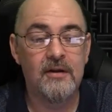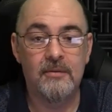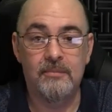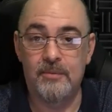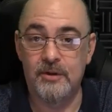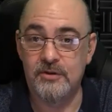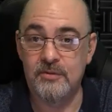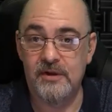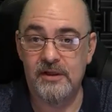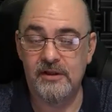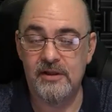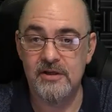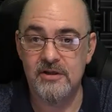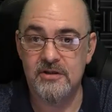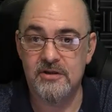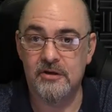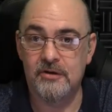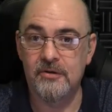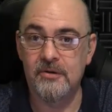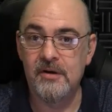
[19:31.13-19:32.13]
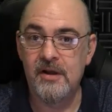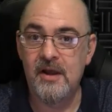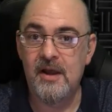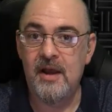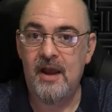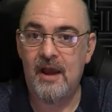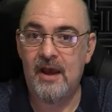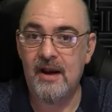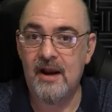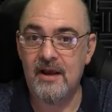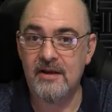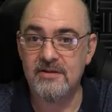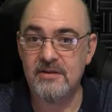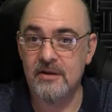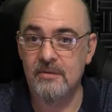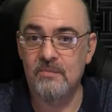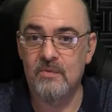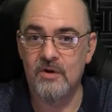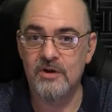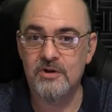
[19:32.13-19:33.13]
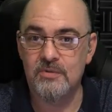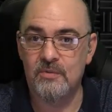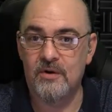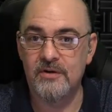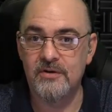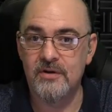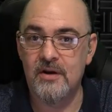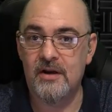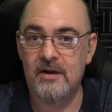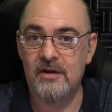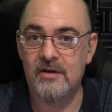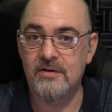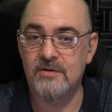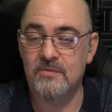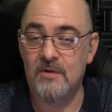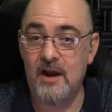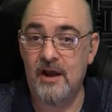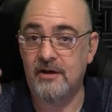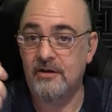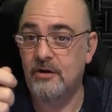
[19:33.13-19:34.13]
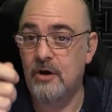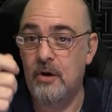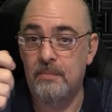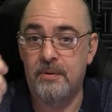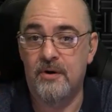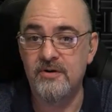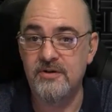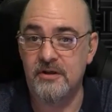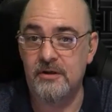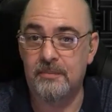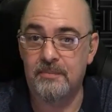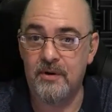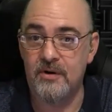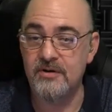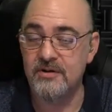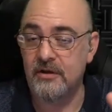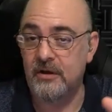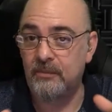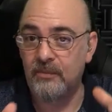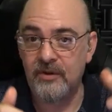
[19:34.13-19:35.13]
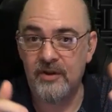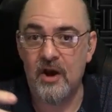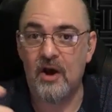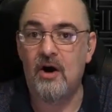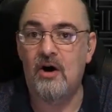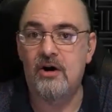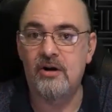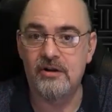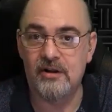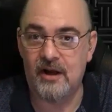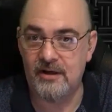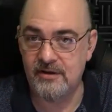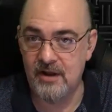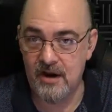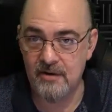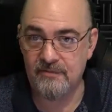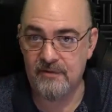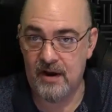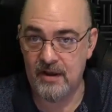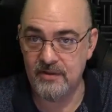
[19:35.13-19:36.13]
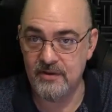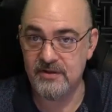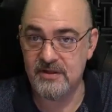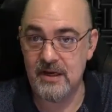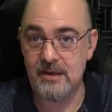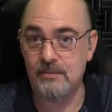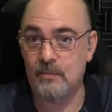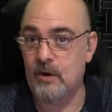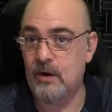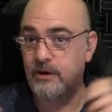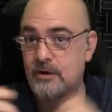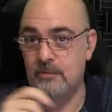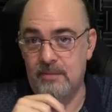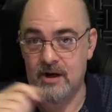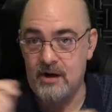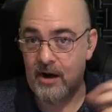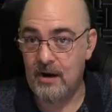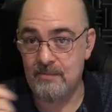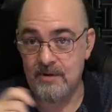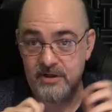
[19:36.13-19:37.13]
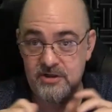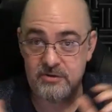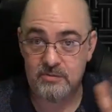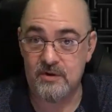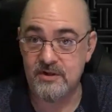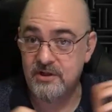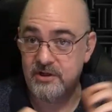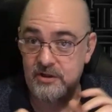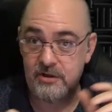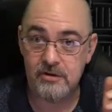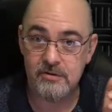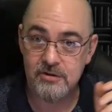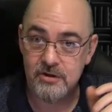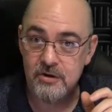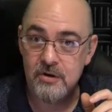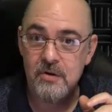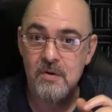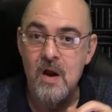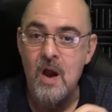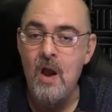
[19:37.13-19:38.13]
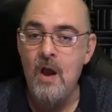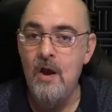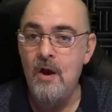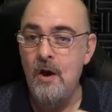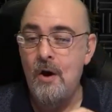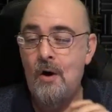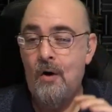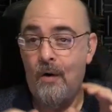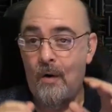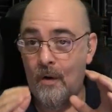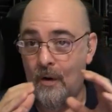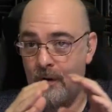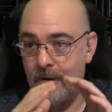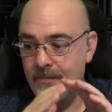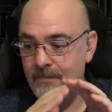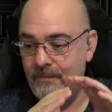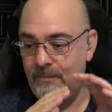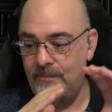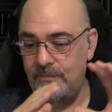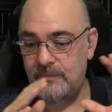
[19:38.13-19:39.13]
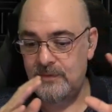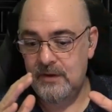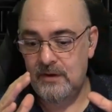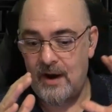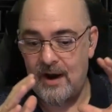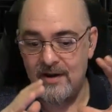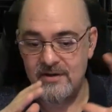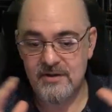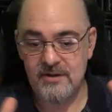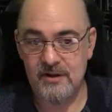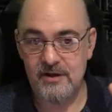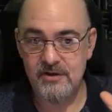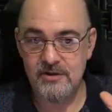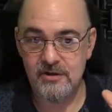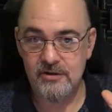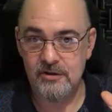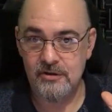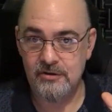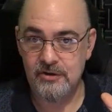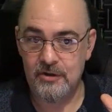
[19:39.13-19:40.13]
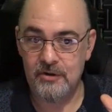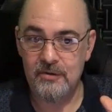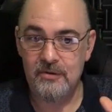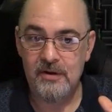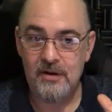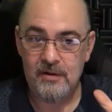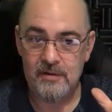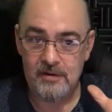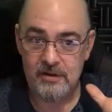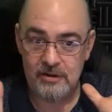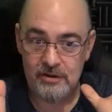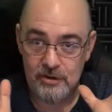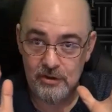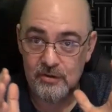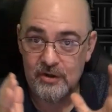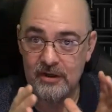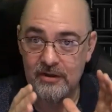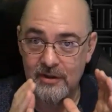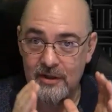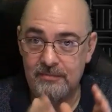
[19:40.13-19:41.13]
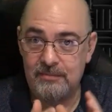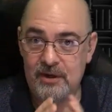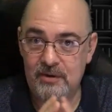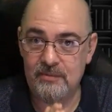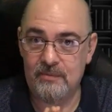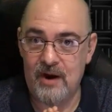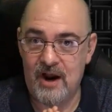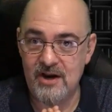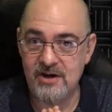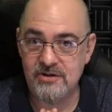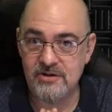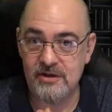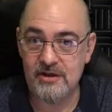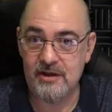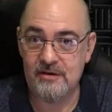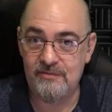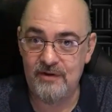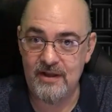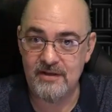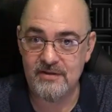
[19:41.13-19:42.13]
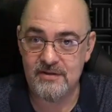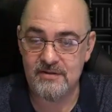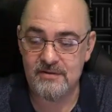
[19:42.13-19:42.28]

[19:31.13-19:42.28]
between these two and ask them which one is red and go person to person. And when they all identify the same one, no matter how much switching you do or isolation you yes. do, yes, it would be yes, it would be